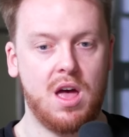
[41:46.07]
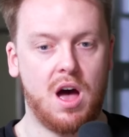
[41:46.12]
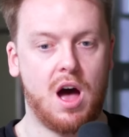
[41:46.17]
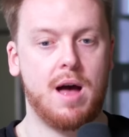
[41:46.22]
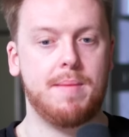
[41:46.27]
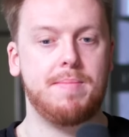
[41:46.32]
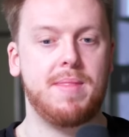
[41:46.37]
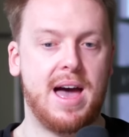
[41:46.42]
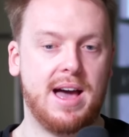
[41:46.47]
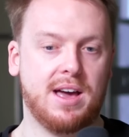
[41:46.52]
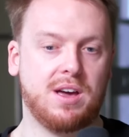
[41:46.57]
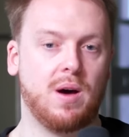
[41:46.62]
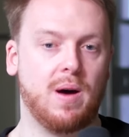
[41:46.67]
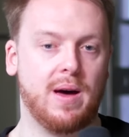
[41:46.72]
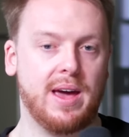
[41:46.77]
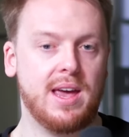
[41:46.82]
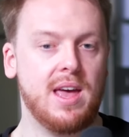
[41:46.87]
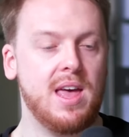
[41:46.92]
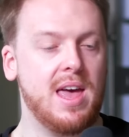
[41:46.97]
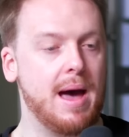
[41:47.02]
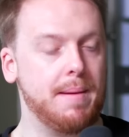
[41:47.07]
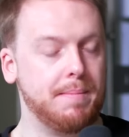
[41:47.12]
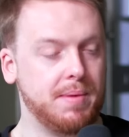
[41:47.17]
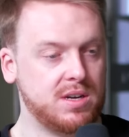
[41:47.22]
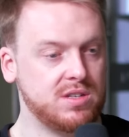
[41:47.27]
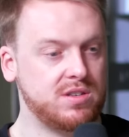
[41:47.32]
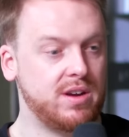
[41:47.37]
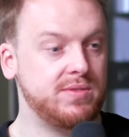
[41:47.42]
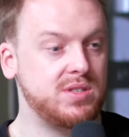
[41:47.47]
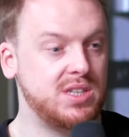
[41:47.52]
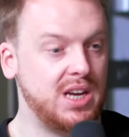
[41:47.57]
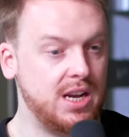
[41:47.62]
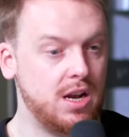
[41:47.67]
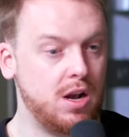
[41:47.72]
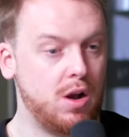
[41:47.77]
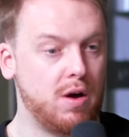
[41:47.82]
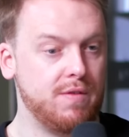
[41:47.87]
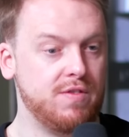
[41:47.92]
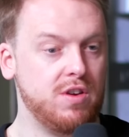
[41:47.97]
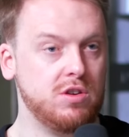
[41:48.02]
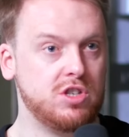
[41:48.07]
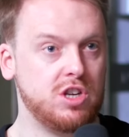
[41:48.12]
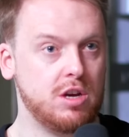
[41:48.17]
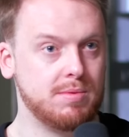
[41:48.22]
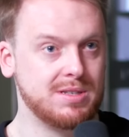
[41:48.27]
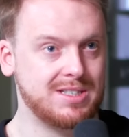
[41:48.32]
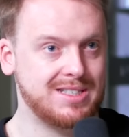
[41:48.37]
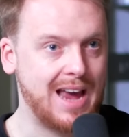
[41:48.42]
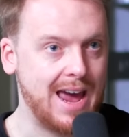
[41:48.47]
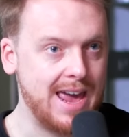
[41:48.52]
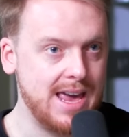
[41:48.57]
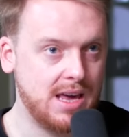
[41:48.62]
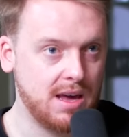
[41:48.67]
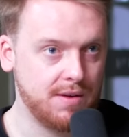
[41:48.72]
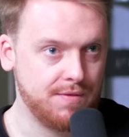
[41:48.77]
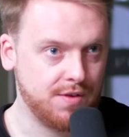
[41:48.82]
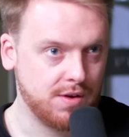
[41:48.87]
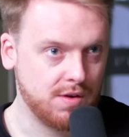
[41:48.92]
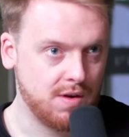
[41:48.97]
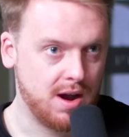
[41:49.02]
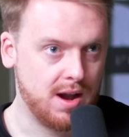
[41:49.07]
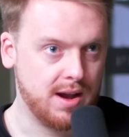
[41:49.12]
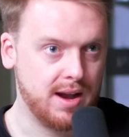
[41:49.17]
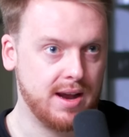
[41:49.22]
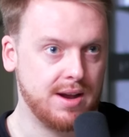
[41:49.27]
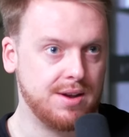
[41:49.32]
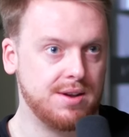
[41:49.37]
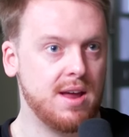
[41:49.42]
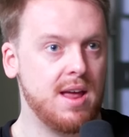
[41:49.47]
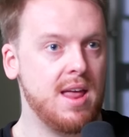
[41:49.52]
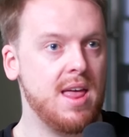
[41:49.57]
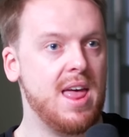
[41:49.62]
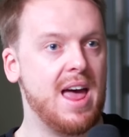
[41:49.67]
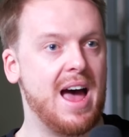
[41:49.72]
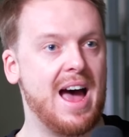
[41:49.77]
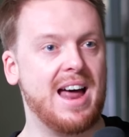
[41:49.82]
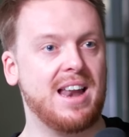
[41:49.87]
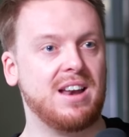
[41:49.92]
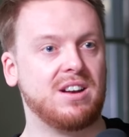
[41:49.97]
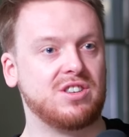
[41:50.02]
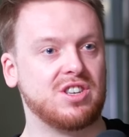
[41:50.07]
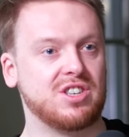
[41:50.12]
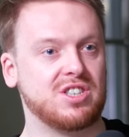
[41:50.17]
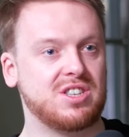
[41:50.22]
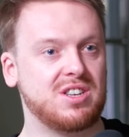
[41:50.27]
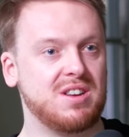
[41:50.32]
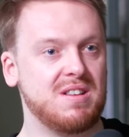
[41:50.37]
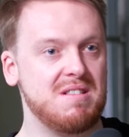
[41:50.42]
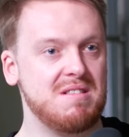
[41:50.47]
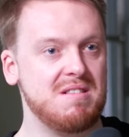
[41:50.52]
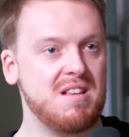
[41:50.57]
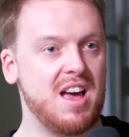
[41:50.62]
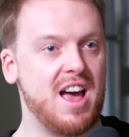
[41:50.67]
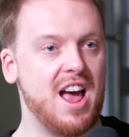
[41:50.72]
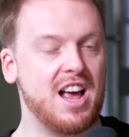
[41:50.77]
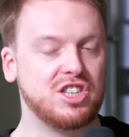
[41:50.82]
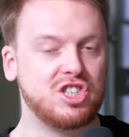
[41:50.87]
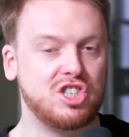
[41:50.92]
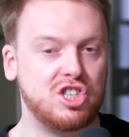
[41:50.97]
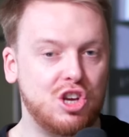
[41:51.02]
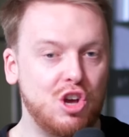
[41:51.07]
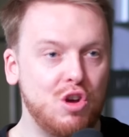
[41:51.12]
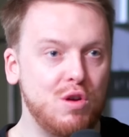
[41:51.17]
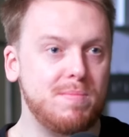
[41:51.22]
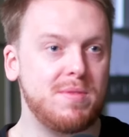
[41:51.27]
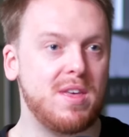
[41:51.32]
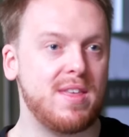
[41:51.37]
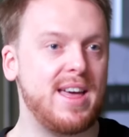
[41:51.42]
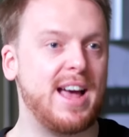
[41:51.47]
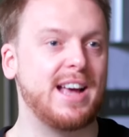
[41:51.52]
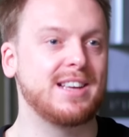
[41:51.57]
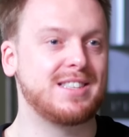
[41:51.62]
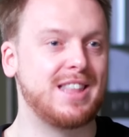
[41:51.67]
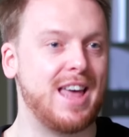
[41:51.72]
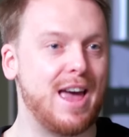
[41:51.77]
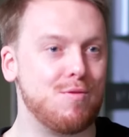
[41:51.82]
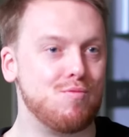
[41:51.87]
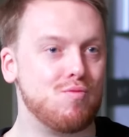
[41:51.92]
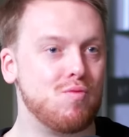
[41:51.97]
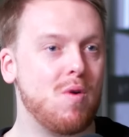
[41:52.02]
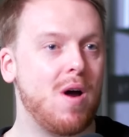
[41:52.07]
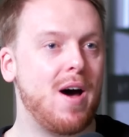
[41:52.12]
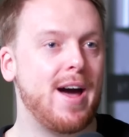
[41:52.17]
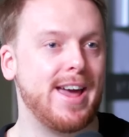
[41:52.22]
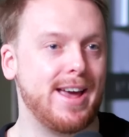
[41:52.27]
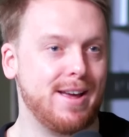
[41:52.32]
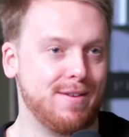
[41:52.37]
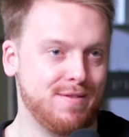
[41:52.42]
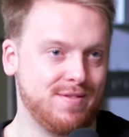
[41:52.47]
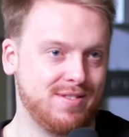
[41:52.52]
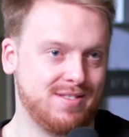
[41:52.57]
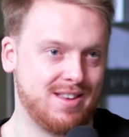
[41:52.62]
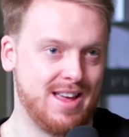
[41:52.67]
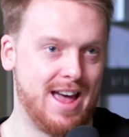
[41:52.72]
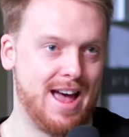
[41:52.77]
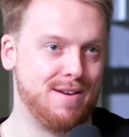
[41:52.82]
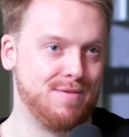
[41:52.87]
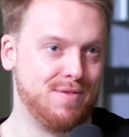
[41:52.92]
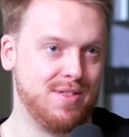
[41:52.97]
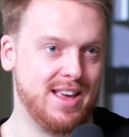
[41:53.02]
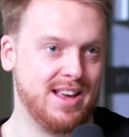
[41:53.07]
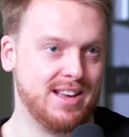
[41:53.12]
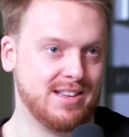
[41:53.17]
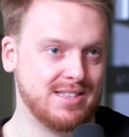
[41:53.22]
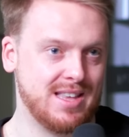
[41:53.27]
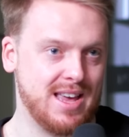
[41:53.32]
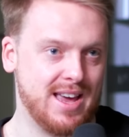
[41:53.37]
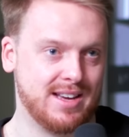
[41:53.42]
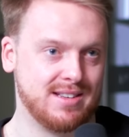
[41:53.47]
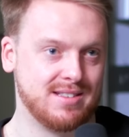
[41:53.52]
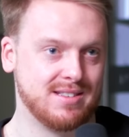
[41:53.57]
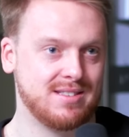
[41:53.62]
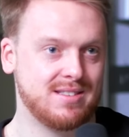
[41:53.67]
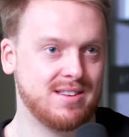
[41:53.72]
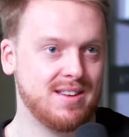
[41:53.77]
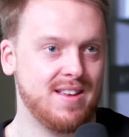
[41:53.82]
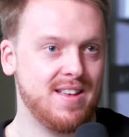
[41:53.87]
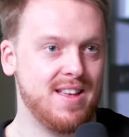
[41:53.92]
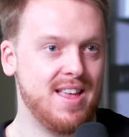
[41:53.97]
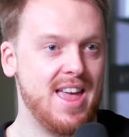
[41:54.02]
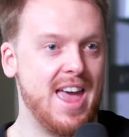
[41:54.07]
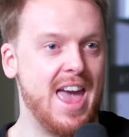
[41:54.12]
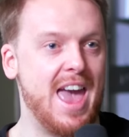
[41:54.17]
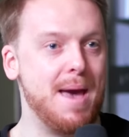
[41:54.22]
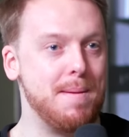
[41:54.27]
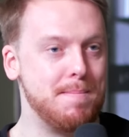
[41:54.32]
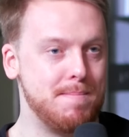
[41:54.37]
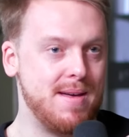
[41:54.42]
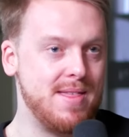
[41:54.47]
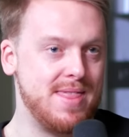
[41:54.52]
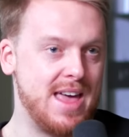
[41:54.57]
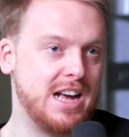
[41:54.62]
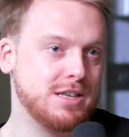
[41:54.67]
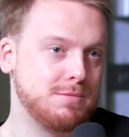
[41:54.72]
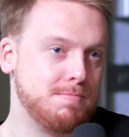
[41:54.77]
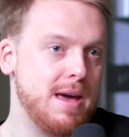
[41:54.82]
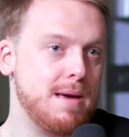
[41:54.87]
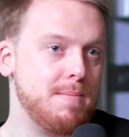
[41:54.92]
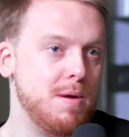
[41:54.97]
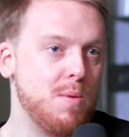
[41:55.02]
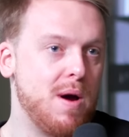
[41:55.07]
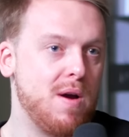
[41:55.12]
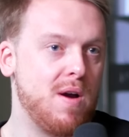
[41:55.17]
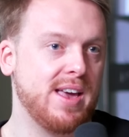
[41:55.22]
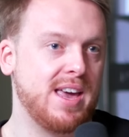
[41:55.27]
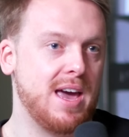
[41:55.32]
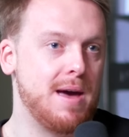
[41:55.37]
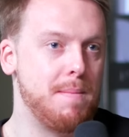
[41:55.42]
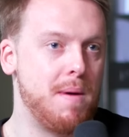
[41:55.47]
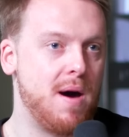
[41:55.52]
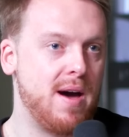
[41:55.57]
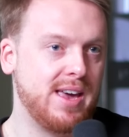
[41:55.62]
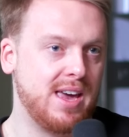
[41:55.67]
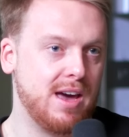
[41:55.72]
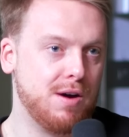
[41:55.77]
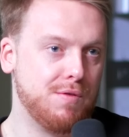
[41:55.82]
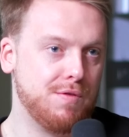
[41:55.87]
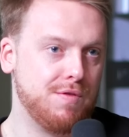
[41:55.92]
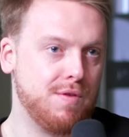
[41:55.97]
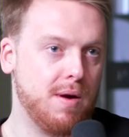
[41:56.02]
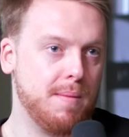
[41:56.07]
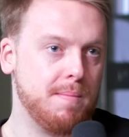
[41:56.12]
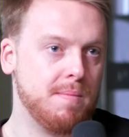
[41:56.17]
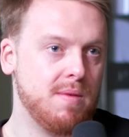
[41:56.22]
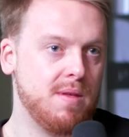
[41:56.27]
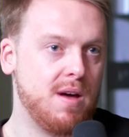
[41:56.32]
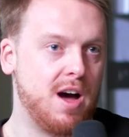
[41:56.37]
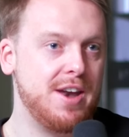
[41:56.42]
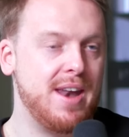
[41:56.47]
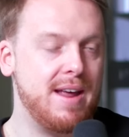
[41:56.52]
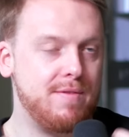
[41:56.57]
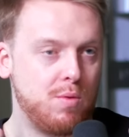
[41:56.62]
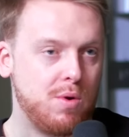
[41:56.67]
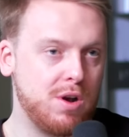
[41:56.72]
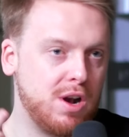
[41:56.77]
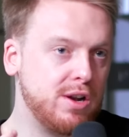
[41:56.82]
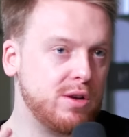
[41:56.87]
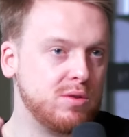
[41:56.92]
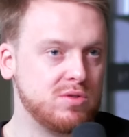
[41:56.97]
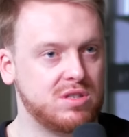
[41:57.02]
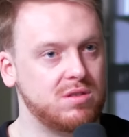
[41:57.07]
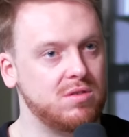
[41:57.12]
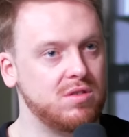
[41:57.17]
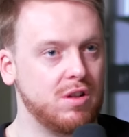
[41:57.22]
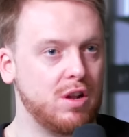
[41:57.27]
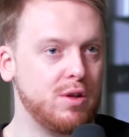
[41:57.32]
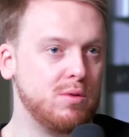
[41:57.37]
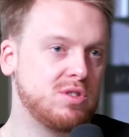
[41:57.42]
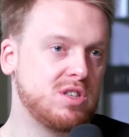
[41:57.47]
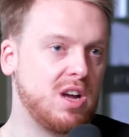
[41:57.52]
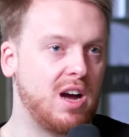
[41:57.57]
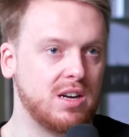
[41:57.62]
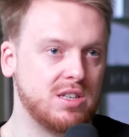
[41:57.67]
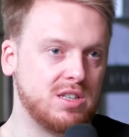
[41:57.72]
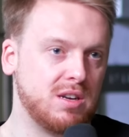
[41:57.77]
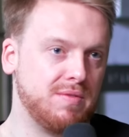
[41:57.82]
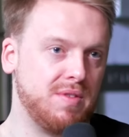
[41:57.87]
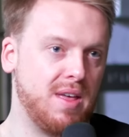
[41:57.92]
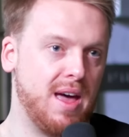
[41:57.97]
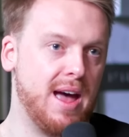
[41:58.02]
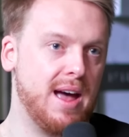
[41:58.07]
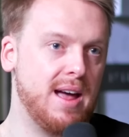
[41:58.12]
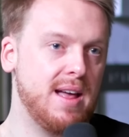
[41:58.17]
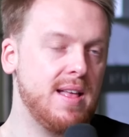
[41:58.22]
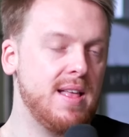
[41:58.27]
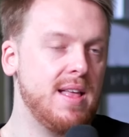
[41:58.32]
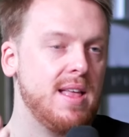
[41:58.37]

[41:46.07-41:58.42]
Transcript: I'm that guy. And because I've seen a lot of YouTubers take it for granted and just assume that that's their right to have these things it that's maybe where I get my guilt from. I never want to lose lose touch of that.